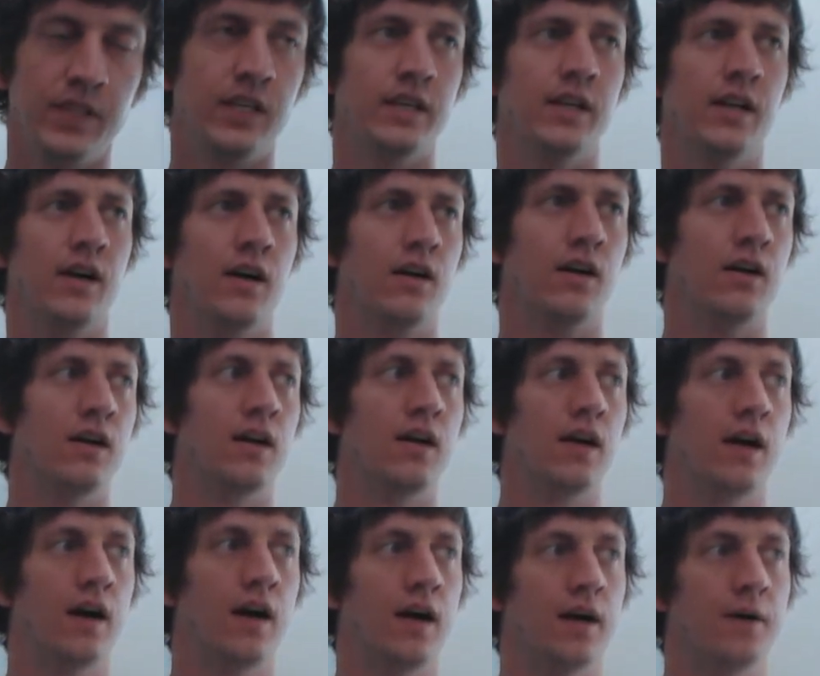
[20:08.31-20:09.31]
you know,
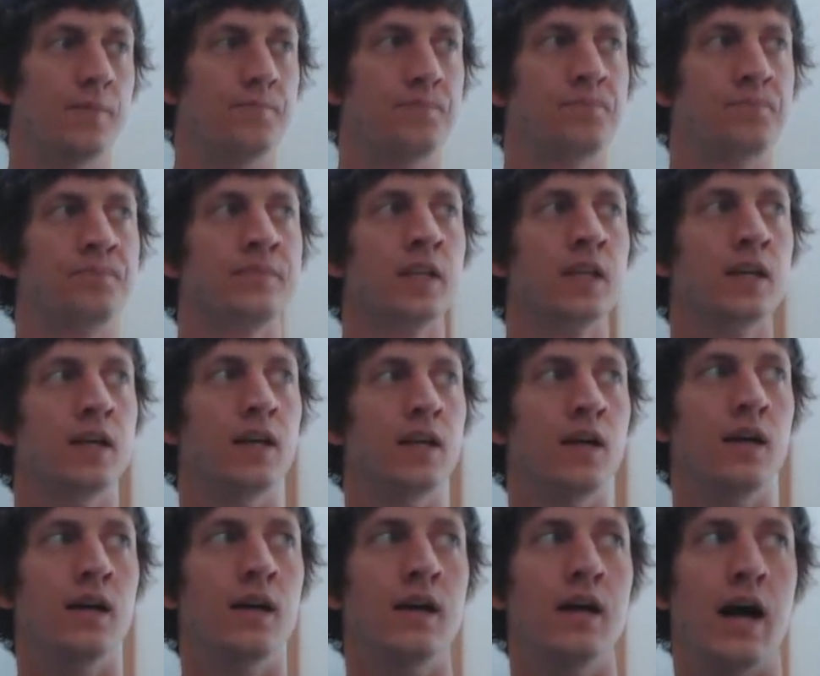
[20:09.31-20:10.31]

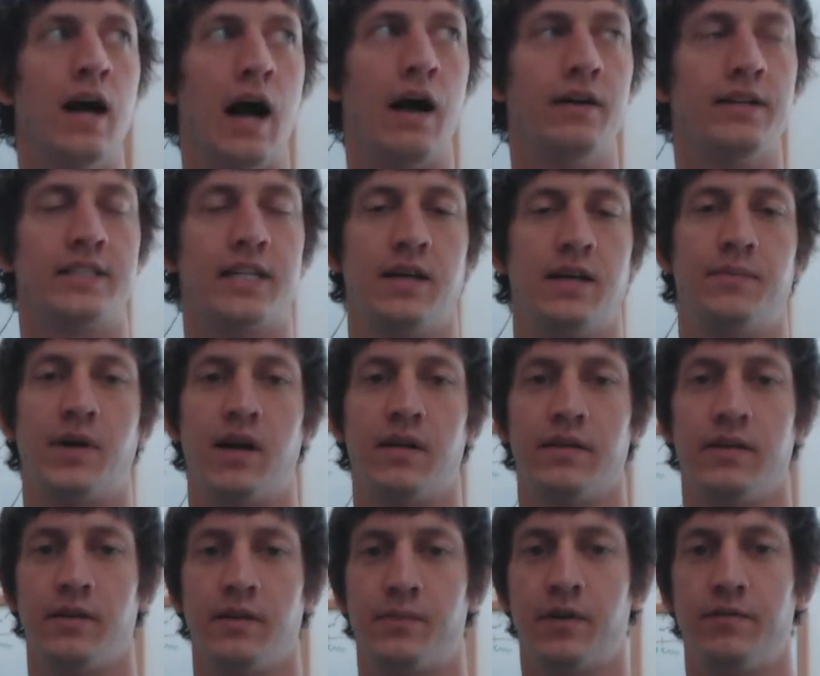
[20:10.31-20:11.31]
I would say
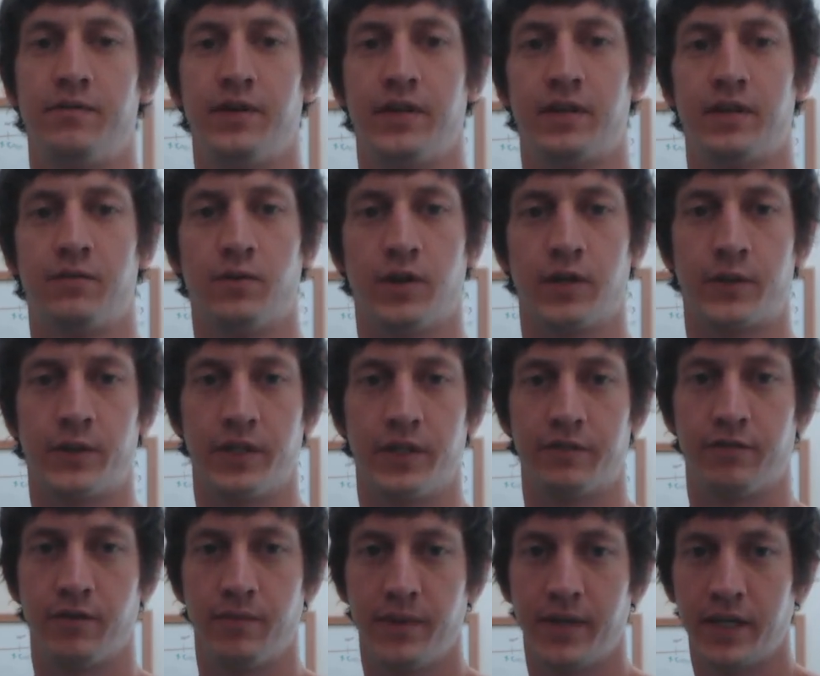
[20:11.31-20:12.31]
probably the perfect work
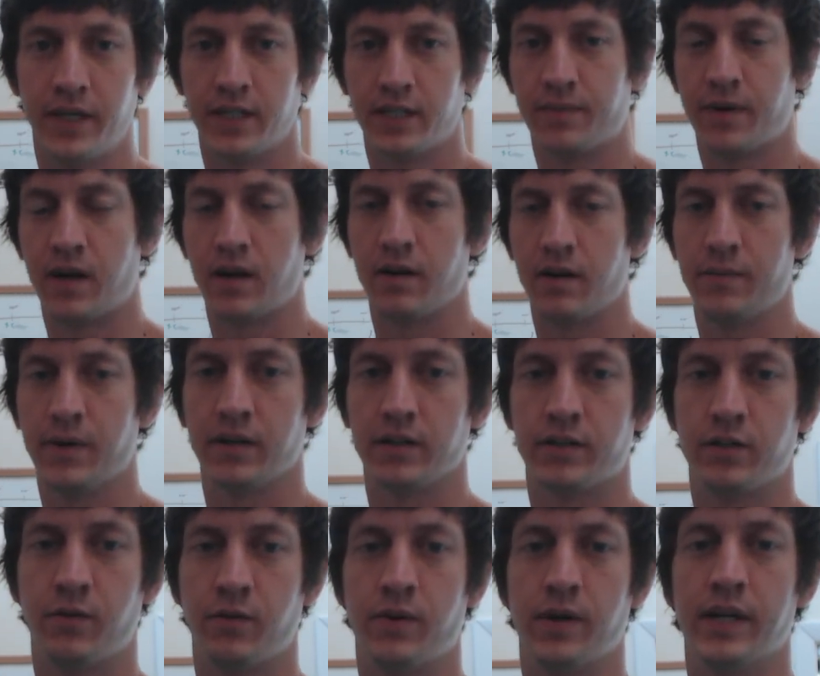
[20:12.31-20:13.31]
week for me is probably
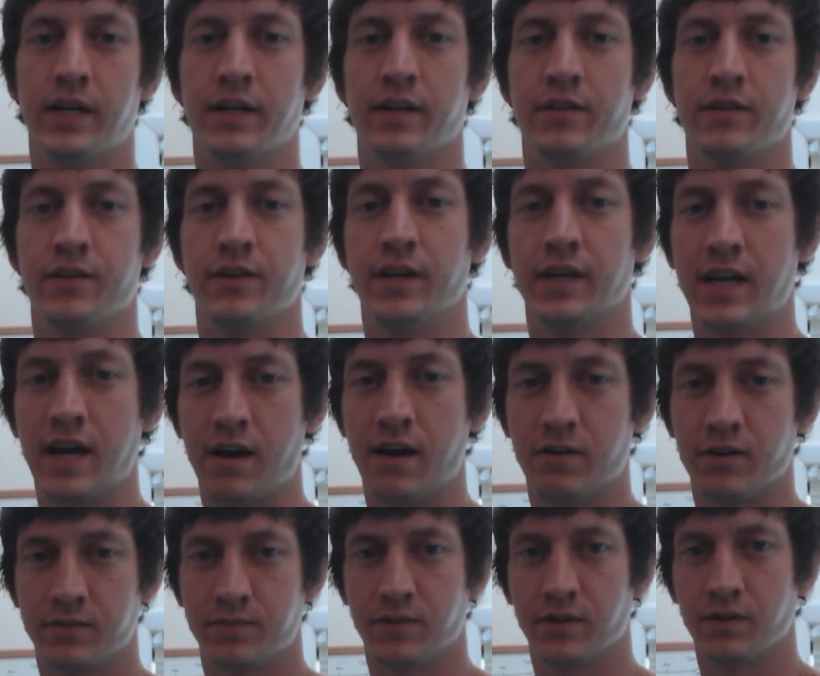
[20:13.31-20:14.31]
about 20 to 30
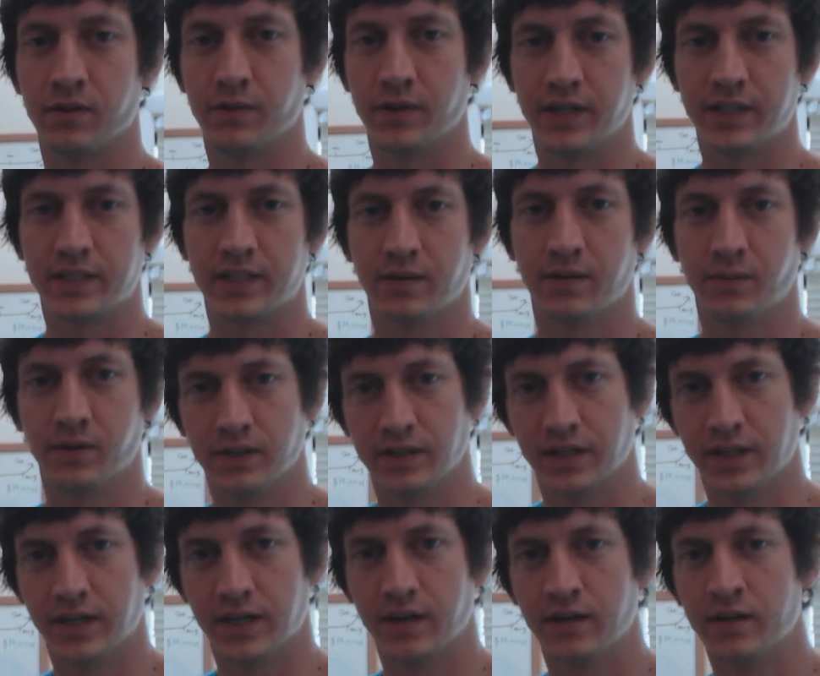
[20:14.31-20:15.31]
hours per week, somewhere
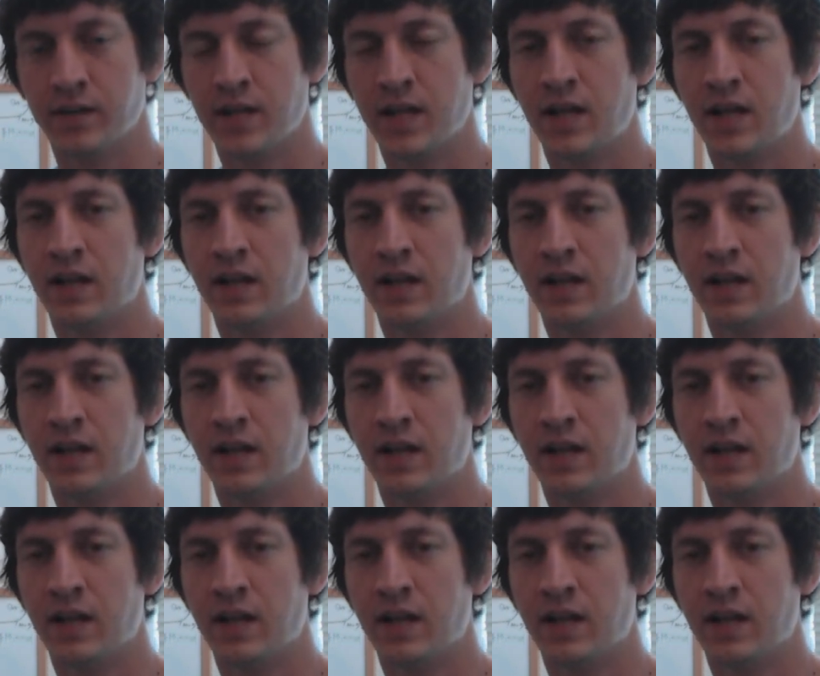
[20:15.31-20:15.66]
in there.